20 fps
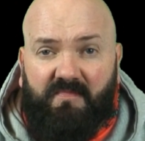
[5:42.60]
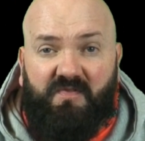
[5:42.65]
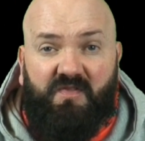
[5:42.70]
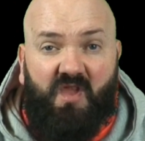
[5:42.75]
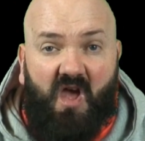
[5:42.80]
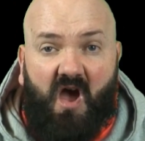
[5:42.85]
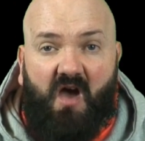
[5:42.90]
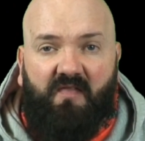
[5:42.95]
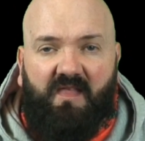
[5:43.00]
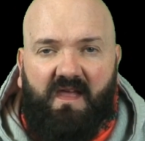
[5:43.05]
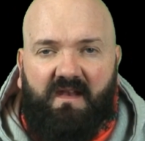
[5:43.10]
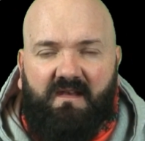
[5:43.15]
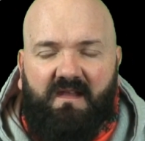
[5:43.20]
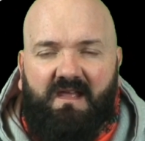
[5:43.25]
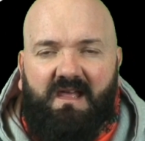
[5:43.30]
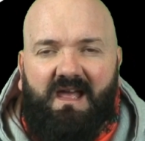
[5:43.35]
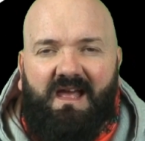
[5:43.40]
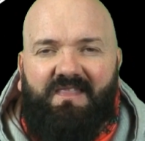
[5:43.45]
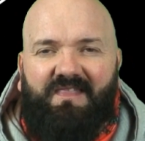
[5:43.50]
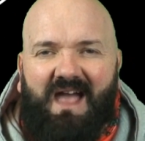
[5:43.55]
Now then,
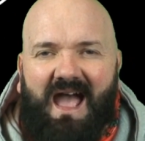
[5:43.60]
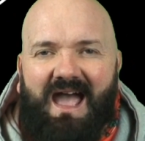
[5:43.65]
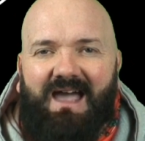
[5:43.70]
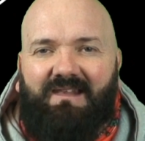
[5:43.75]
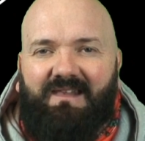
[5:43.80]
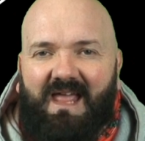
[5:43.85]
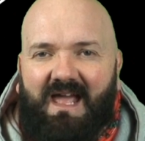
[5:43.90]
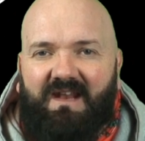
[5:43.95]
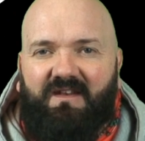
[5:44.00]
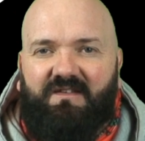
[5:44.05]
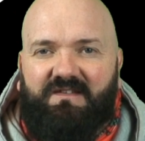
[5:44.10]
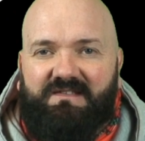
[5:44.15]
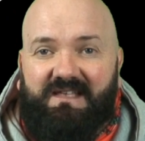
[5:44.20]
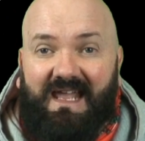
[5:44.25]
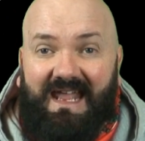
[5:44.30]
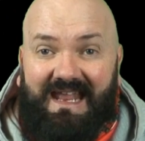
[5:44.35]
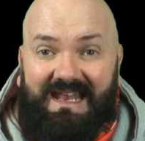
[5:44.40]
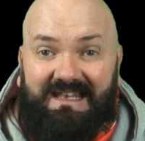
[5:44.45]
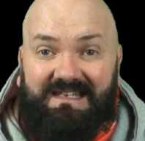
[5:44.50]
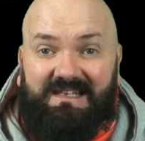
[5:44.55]
that led us
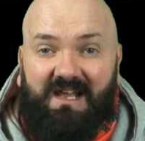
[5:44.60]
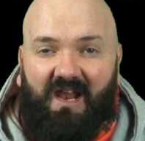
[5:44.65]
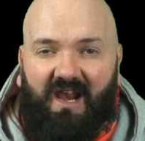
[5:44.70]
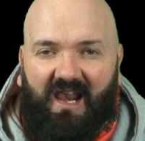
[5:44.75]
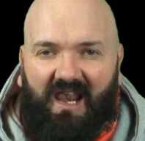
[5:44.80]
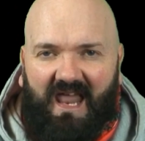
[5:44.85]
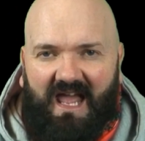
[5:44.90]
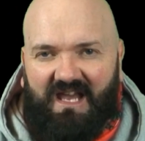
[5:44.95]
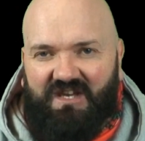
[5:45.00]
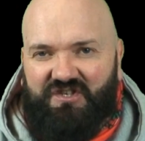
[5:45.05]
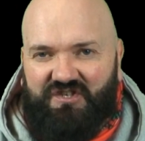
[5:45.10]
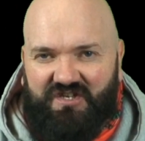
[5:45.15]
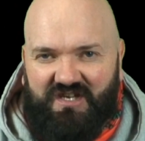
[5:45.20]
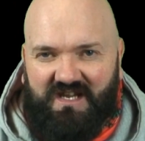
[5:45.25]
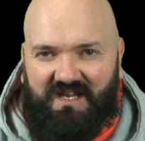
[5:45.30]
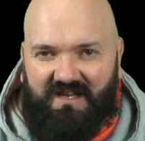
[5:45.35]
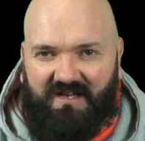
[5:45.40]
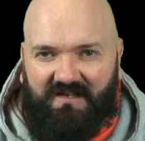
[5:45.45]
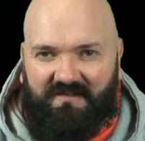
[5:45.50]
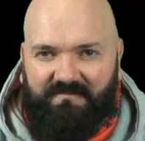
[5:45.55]
into last
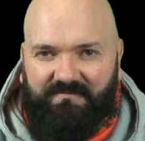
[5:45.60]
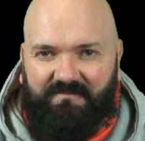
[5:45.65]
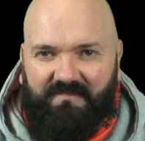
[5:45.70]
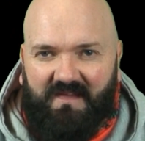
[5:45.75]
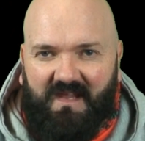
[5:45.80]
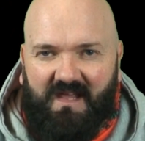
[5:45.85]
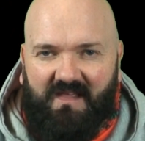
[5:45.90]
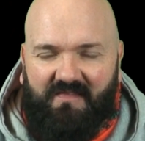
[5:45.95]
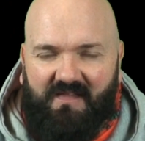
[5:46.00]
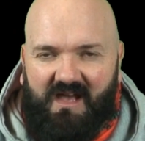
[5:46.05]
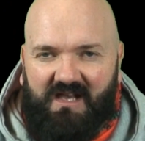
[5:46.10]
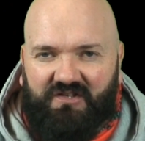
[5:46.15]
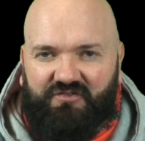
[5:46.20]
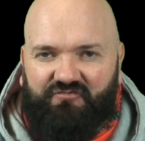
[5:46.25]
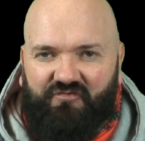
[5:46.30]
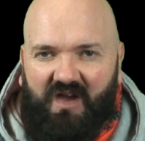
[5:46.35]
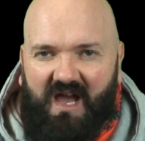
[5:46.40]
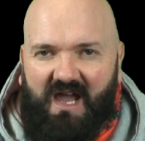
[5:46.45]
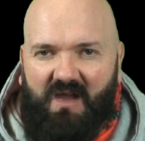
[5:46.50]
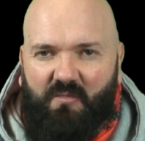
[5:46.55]
year.
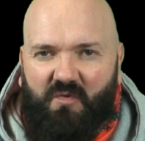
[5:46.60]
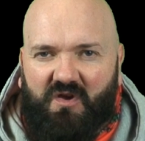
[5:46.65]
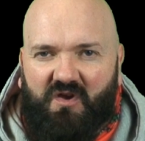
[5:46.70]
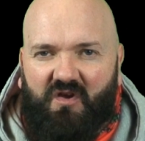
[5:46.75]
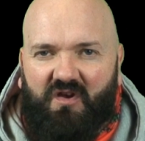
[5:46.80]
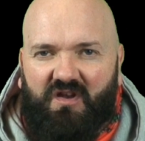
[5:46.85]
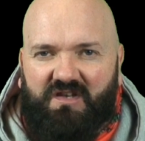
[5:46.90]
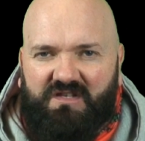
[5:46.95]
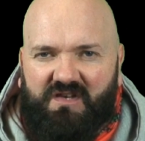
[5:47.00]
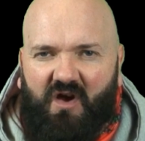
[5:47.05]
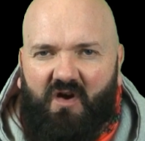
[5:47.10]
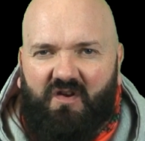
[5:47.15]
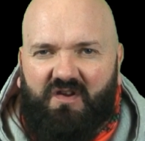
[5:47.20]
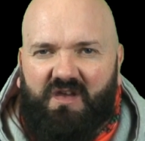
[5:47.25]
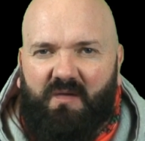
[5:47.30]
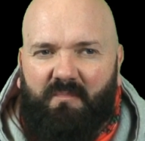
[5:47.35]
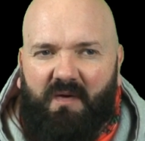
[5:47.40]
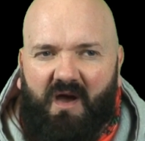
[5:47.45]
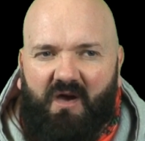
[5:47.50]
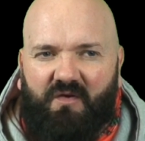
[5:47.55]
That's right, we're going to
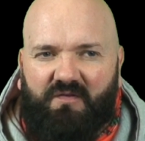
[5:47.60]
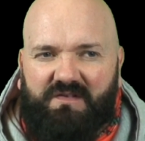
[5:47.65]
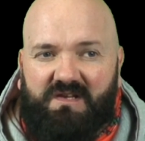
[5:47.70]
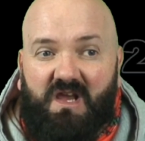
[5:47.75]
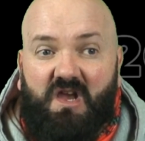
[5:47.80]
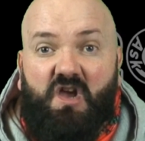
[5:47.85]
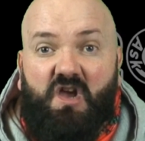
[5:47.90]
talk about